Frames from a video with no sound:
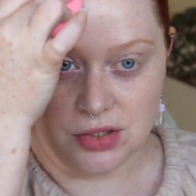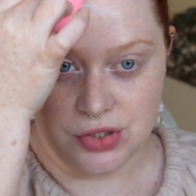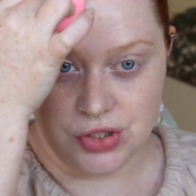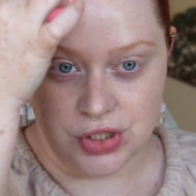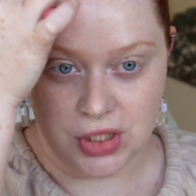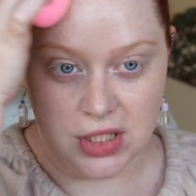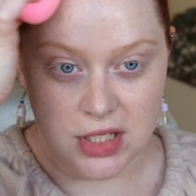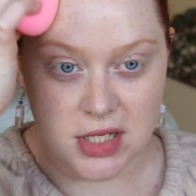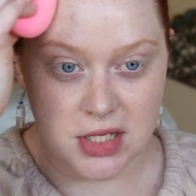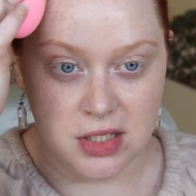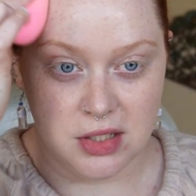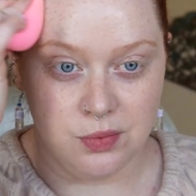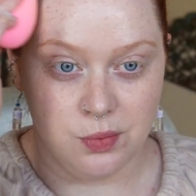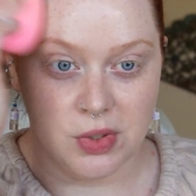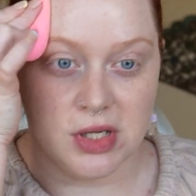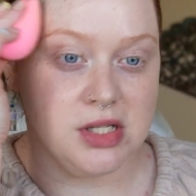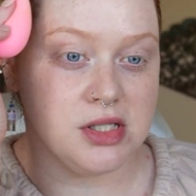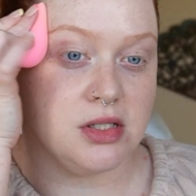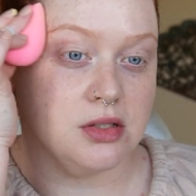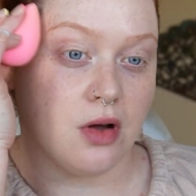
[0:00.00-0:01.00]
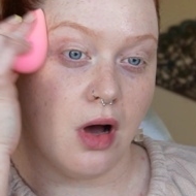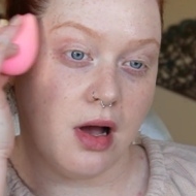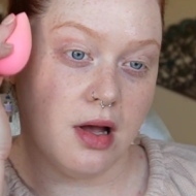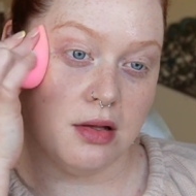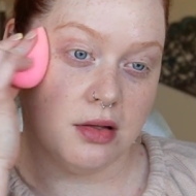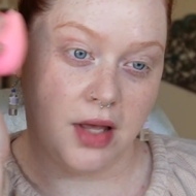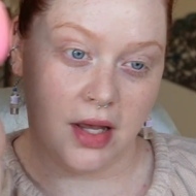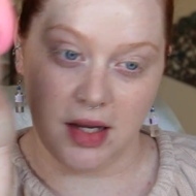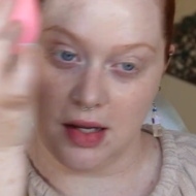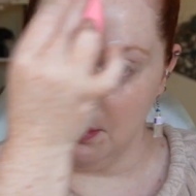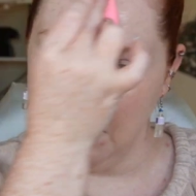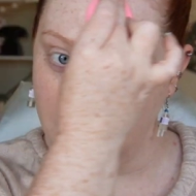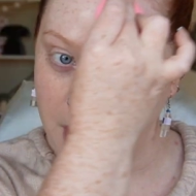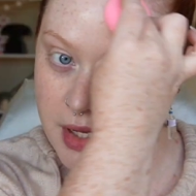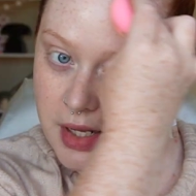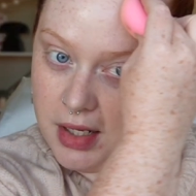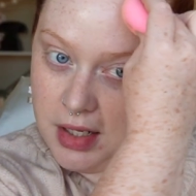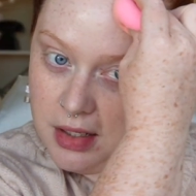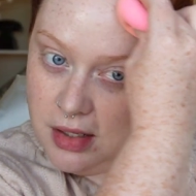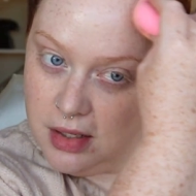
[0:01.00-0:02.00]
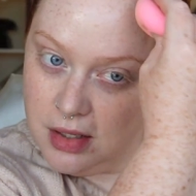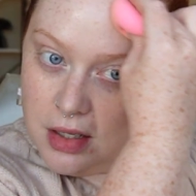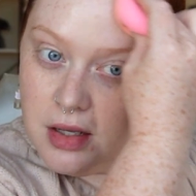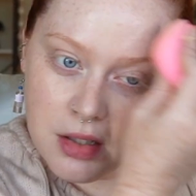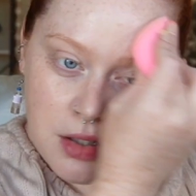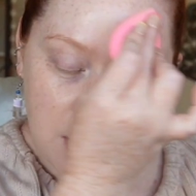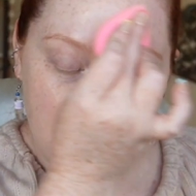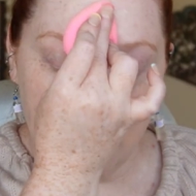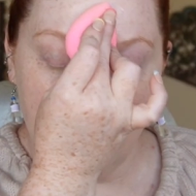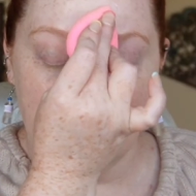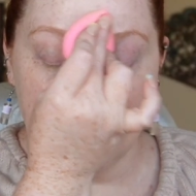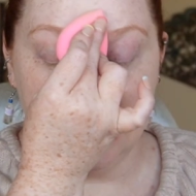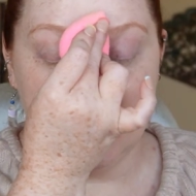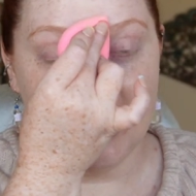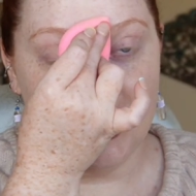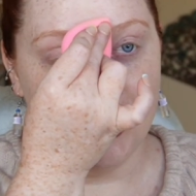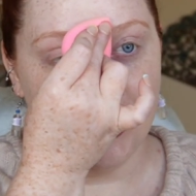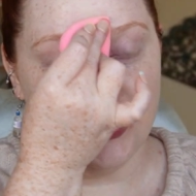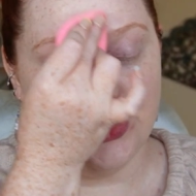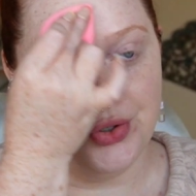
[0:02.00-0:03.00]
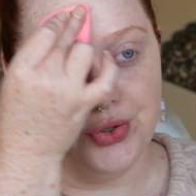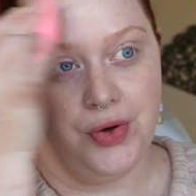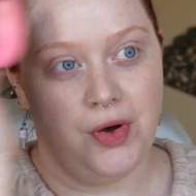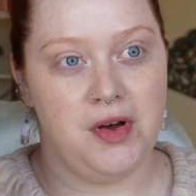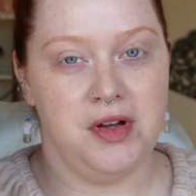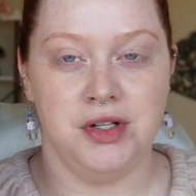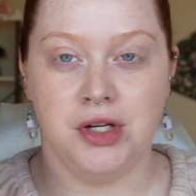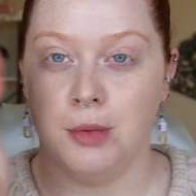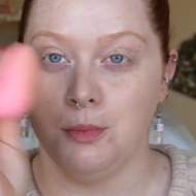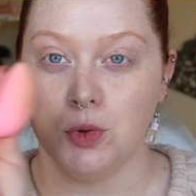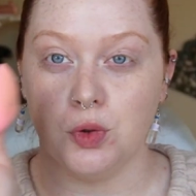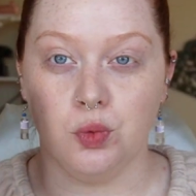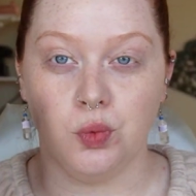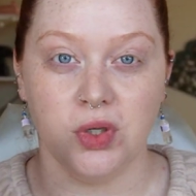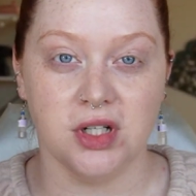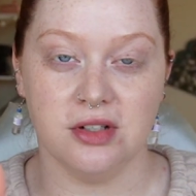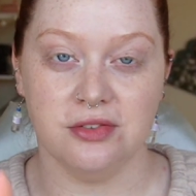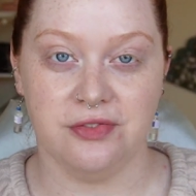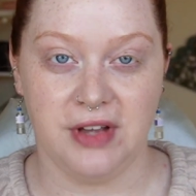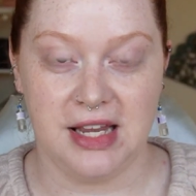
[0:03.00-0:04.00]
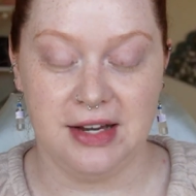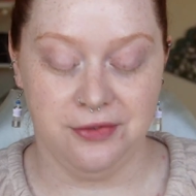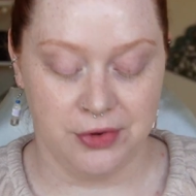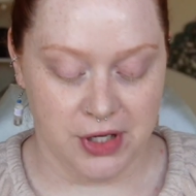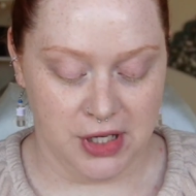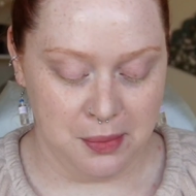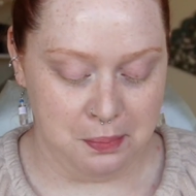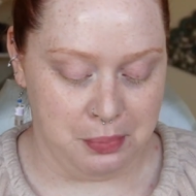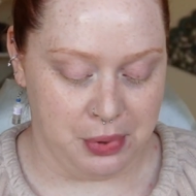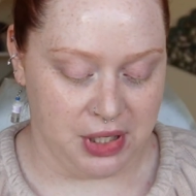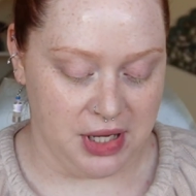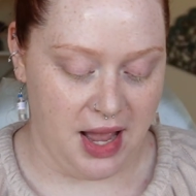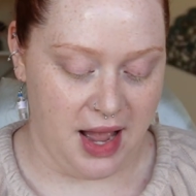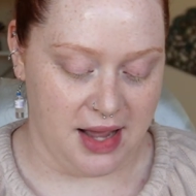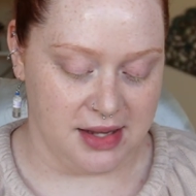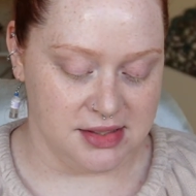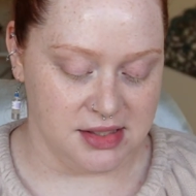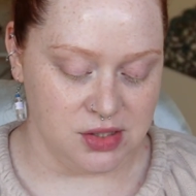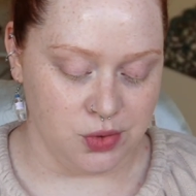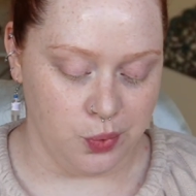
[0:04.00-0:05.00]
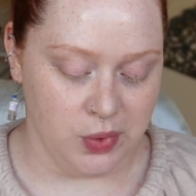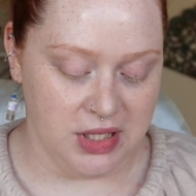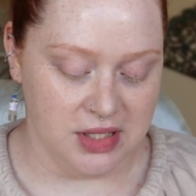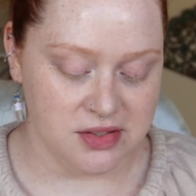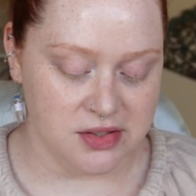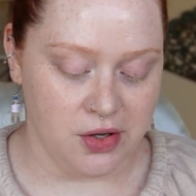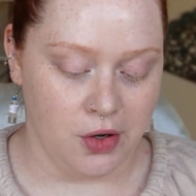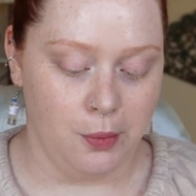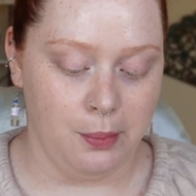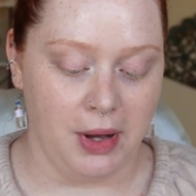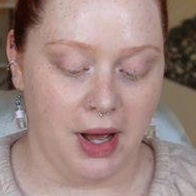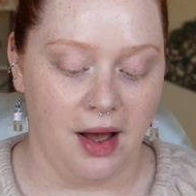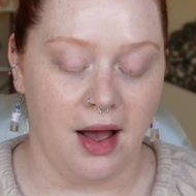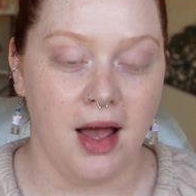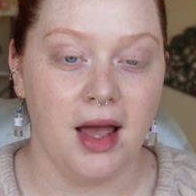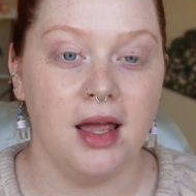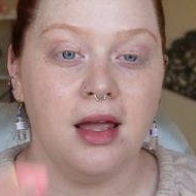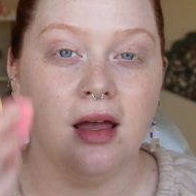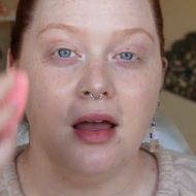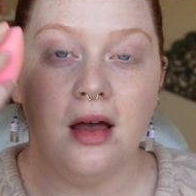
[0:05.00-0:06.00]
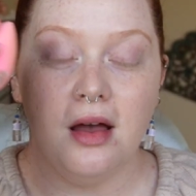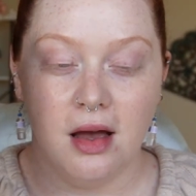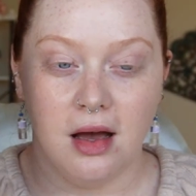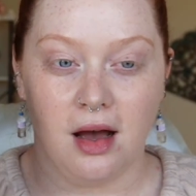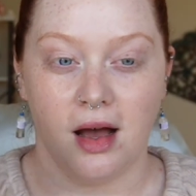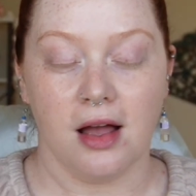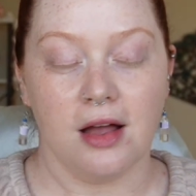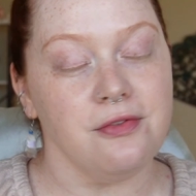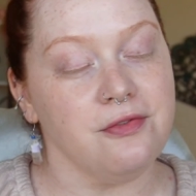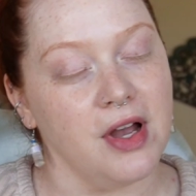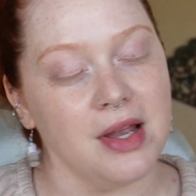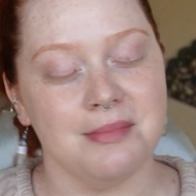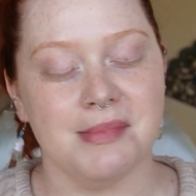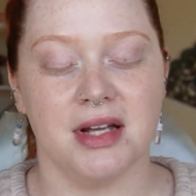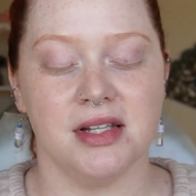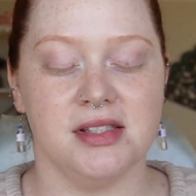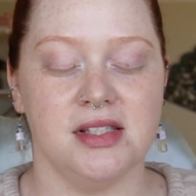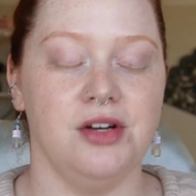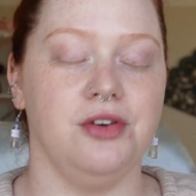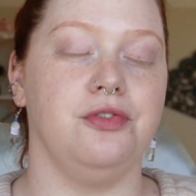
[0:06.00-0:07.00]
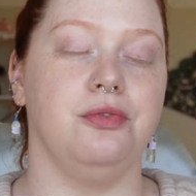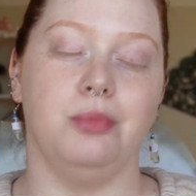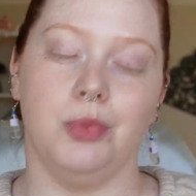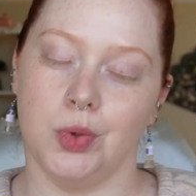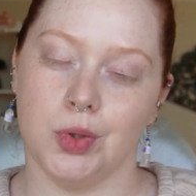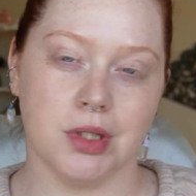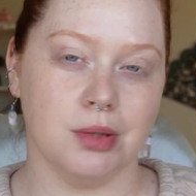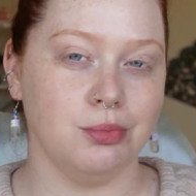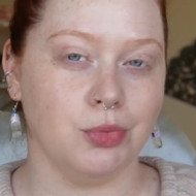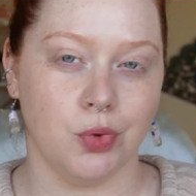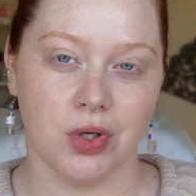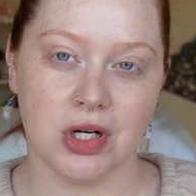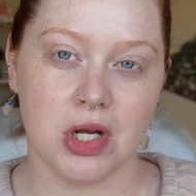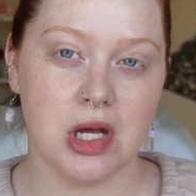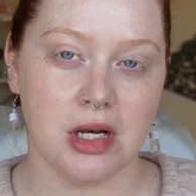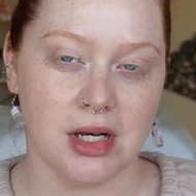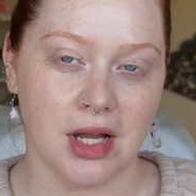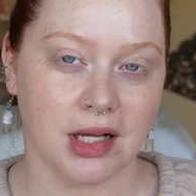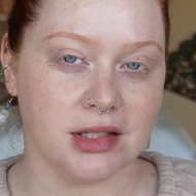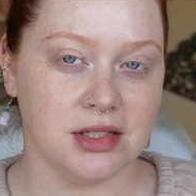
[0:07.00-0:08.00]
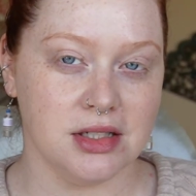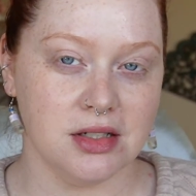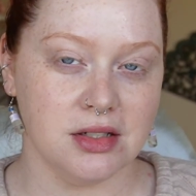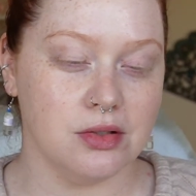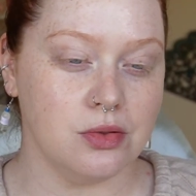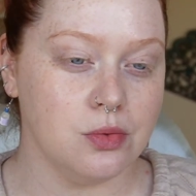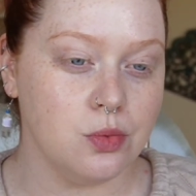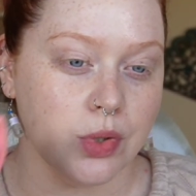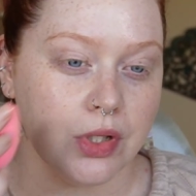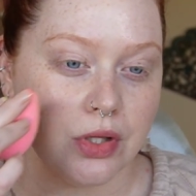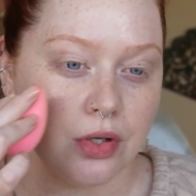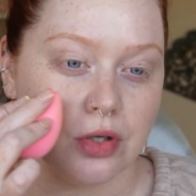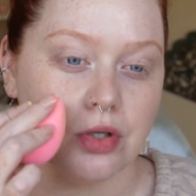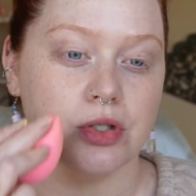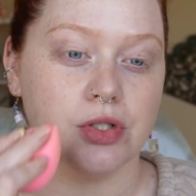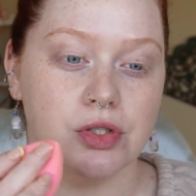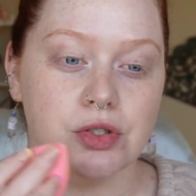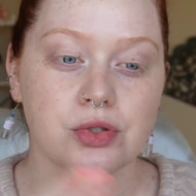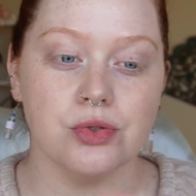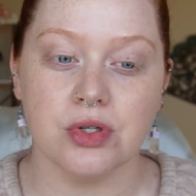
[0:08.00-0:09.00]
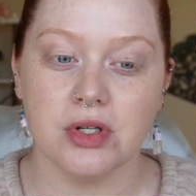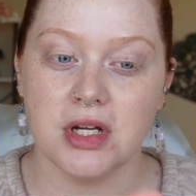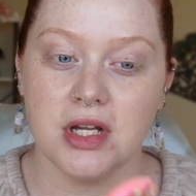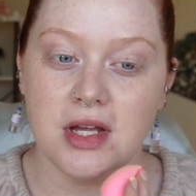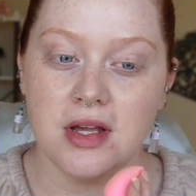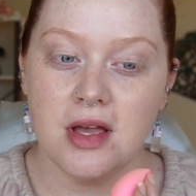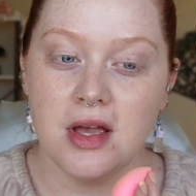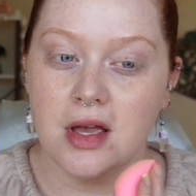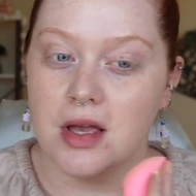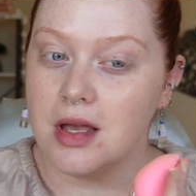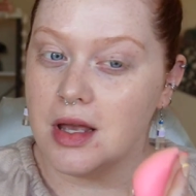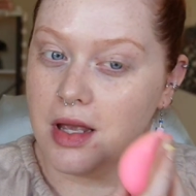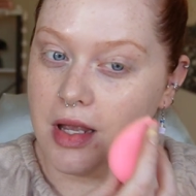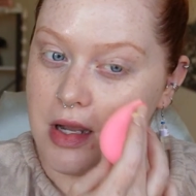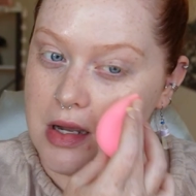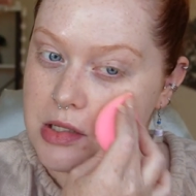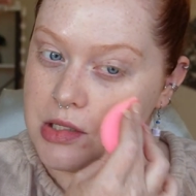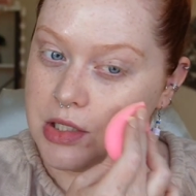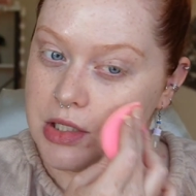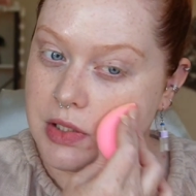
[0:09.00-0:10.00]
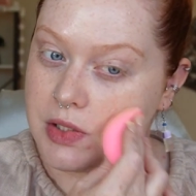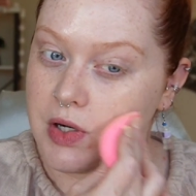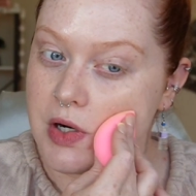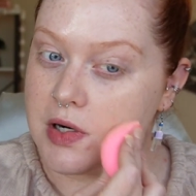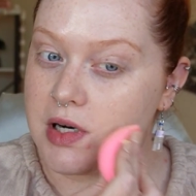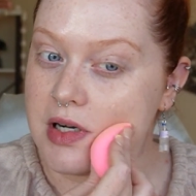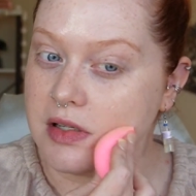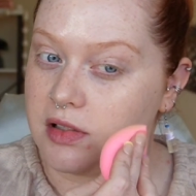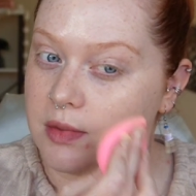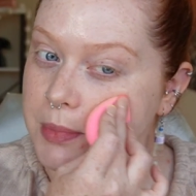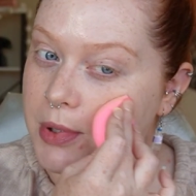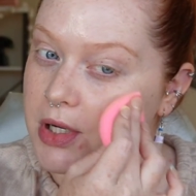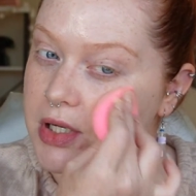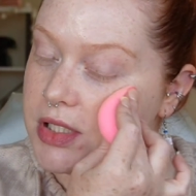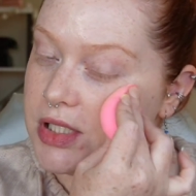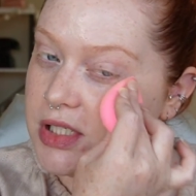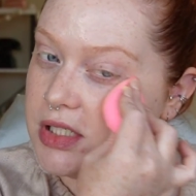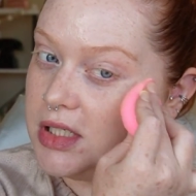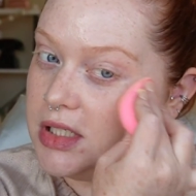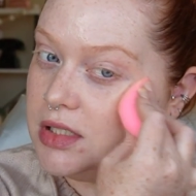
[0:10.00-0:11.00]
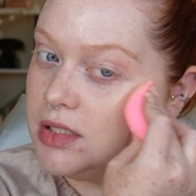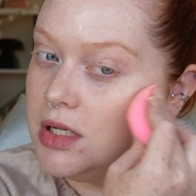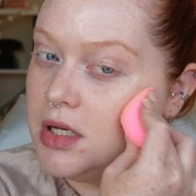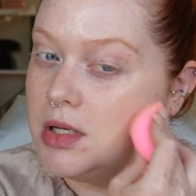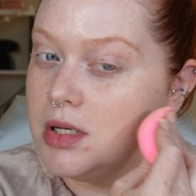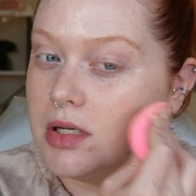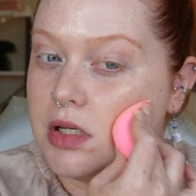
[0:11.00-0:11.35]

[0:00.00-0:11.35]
She was not like my initial #1 favorite, but as the weeks go by, I find myself more and more connected with her story and just her as a person.